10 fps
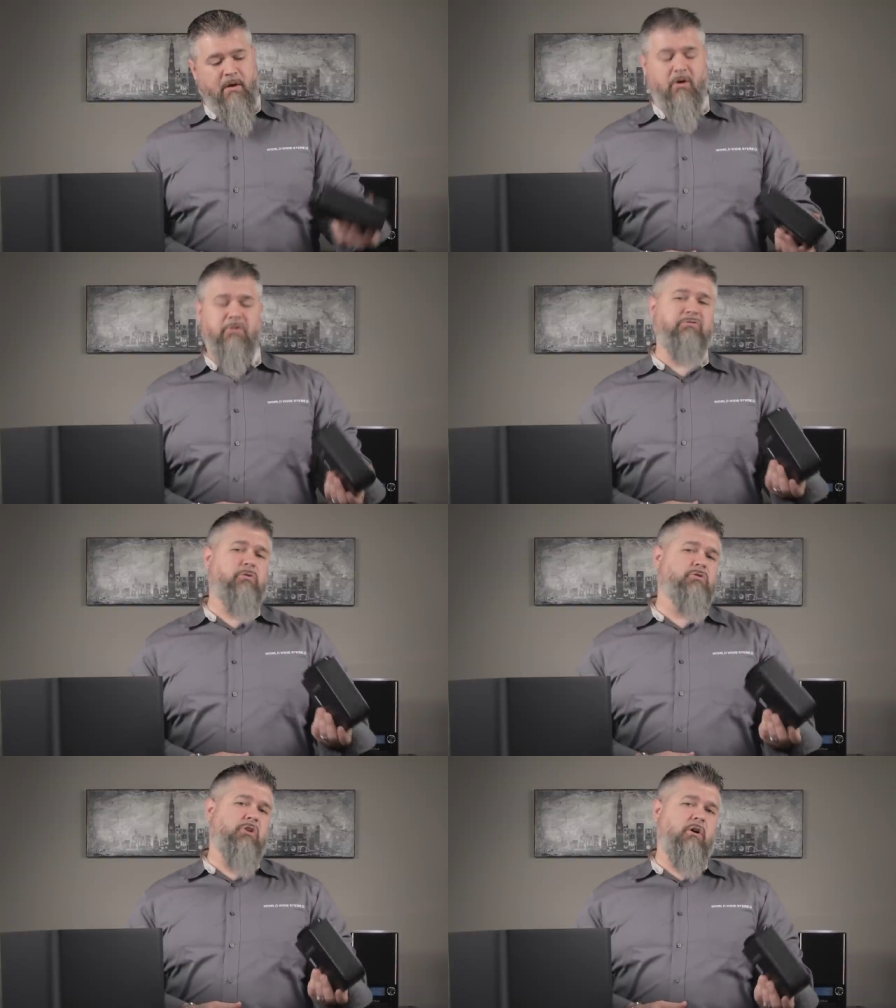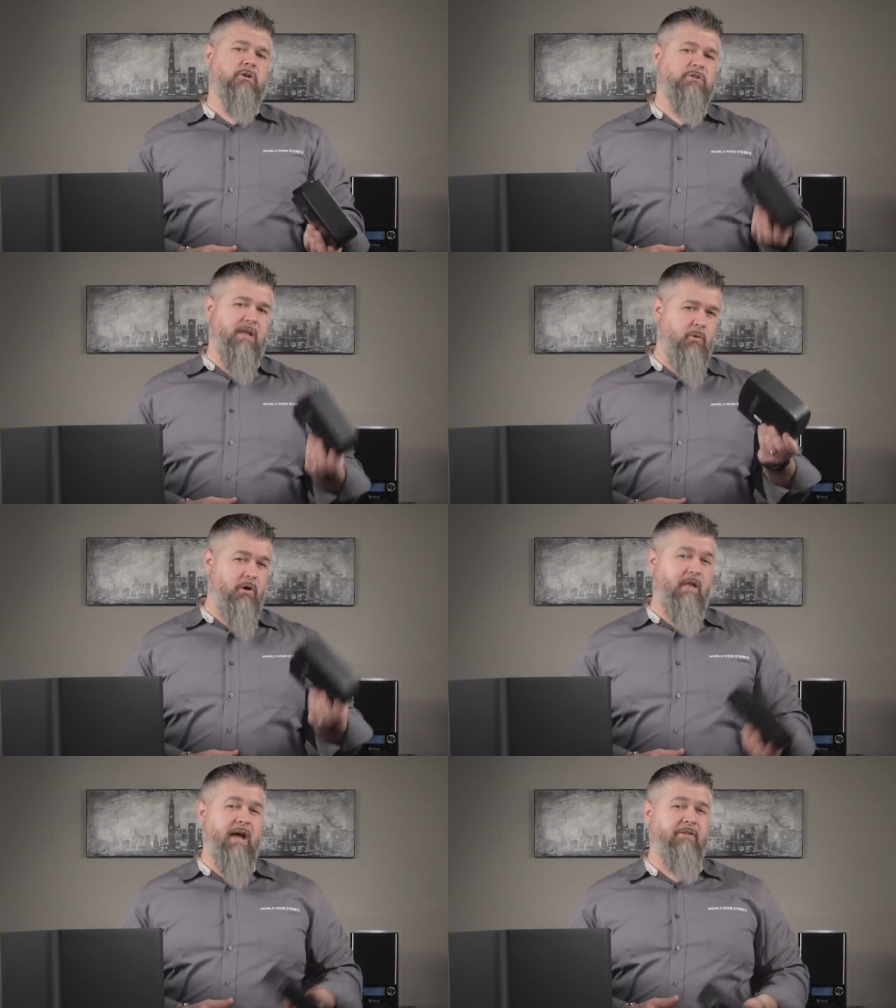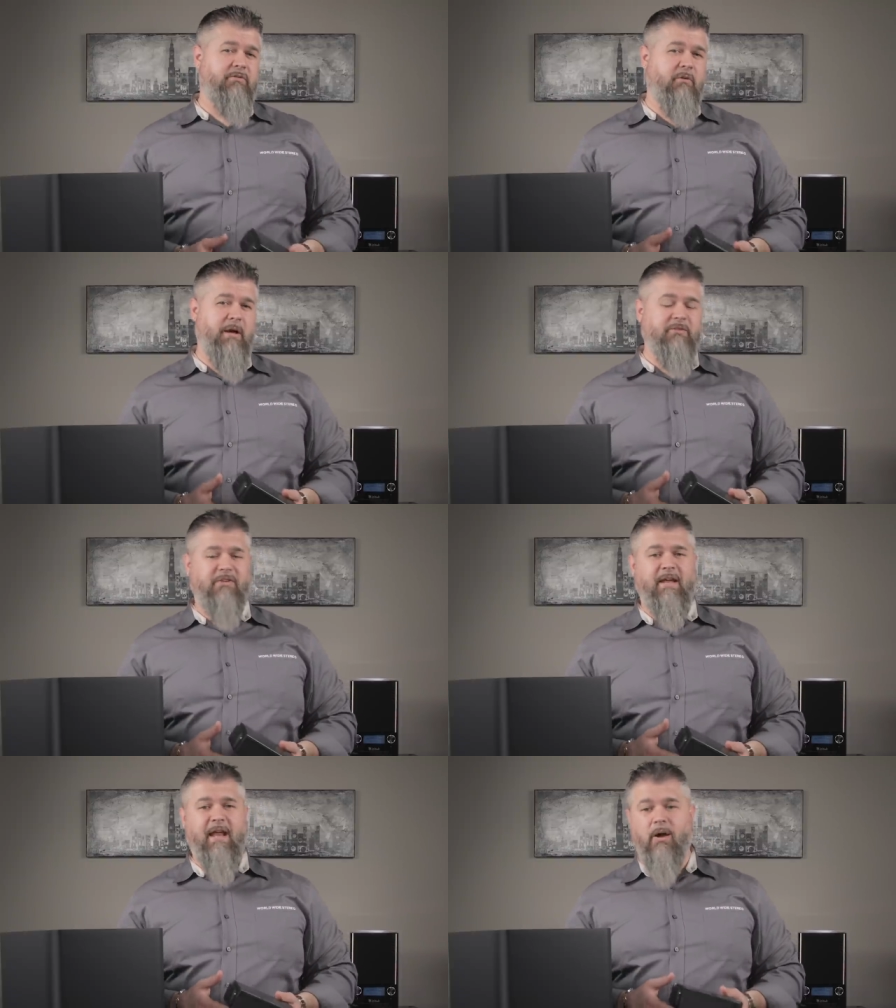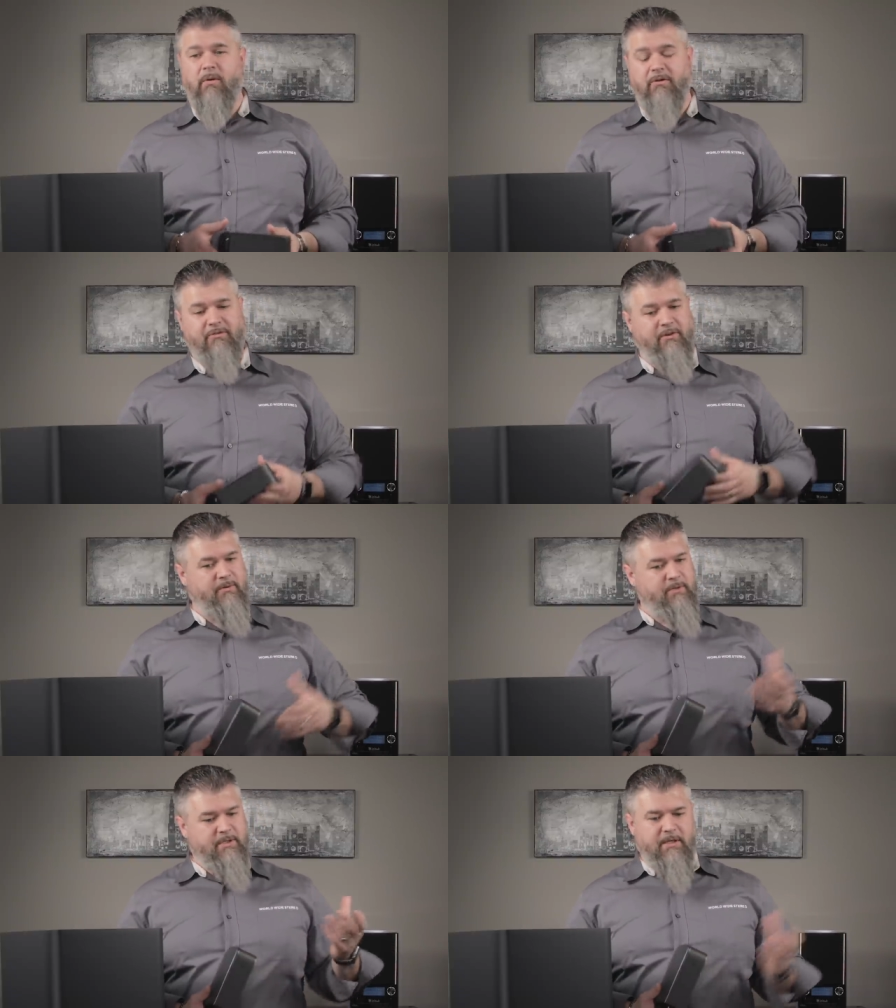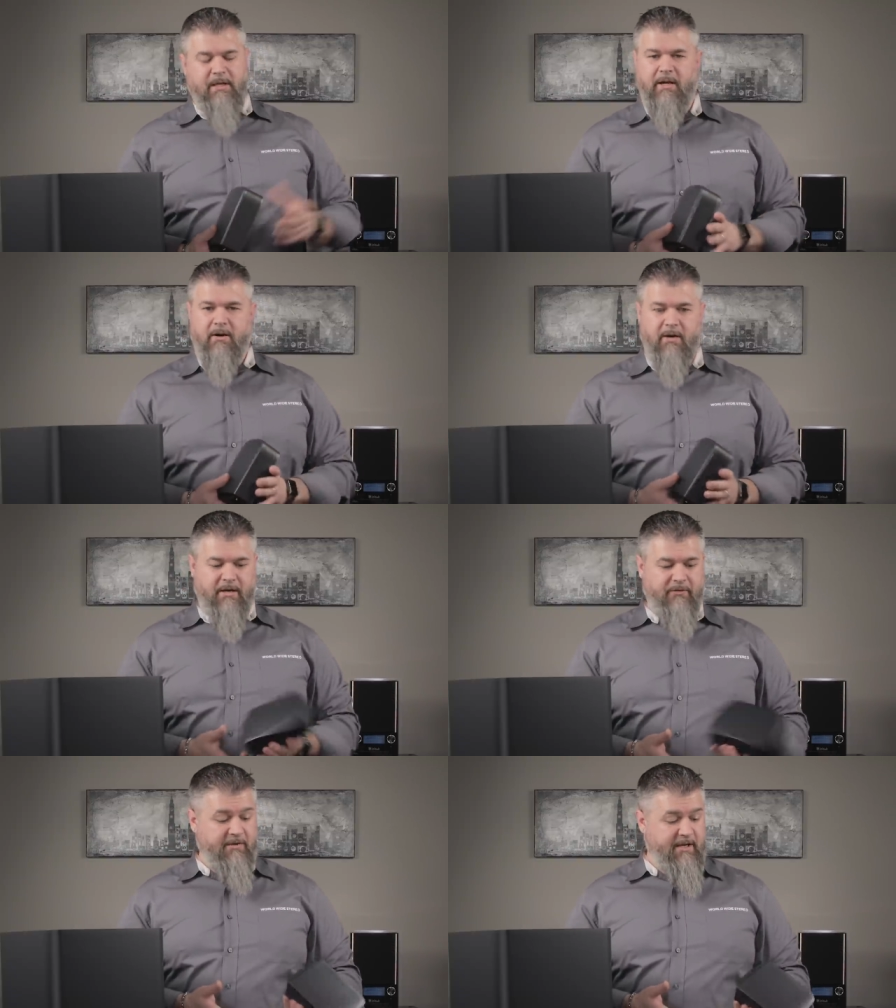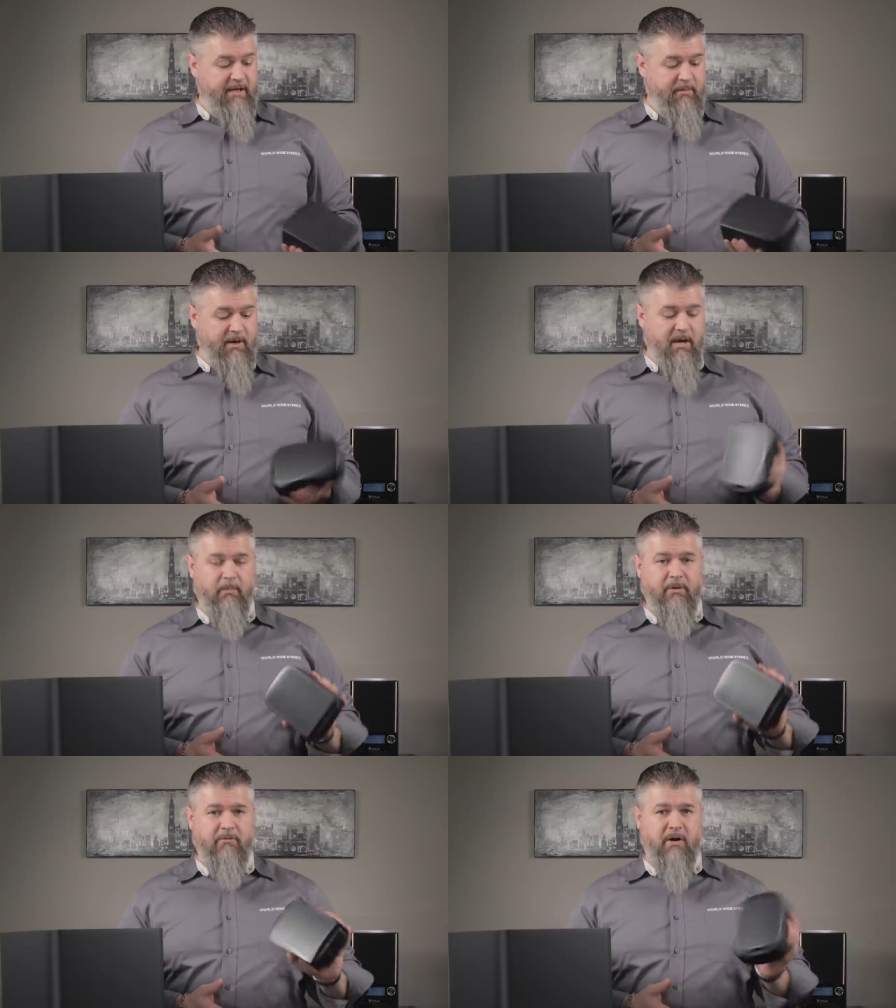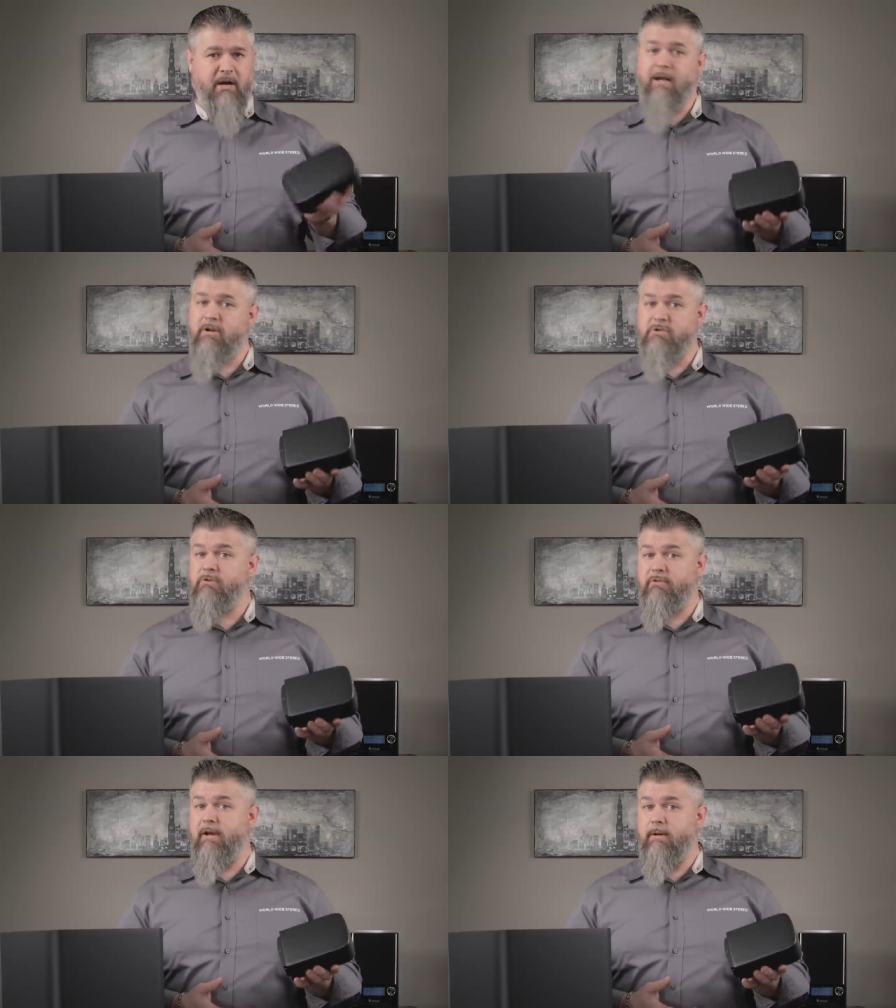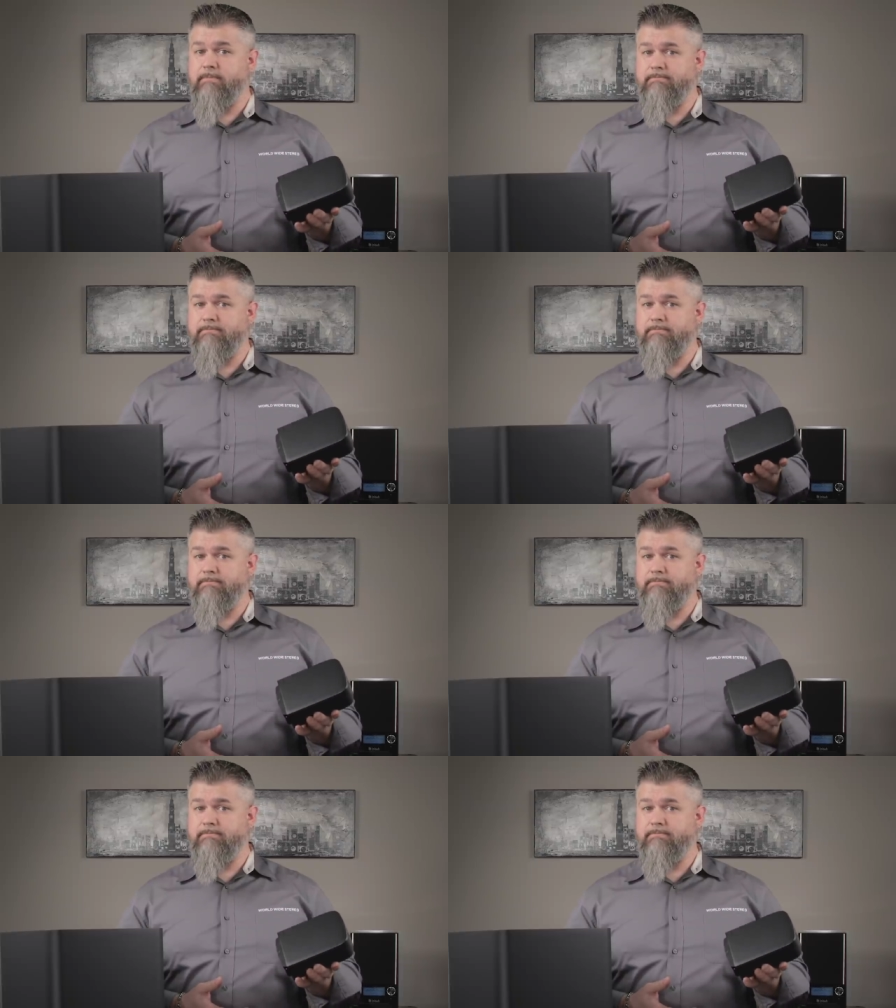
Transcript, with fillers: on a full charge they will last for about 10 hours so you know I don't see any problem with running out of juice there